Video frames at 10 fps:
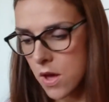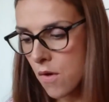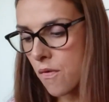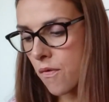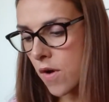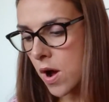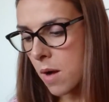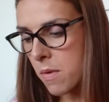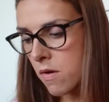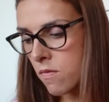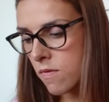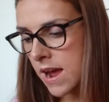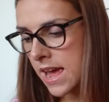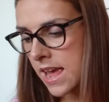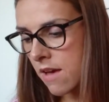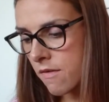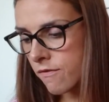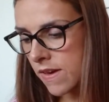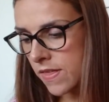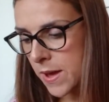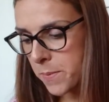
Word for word: from Ray Feather.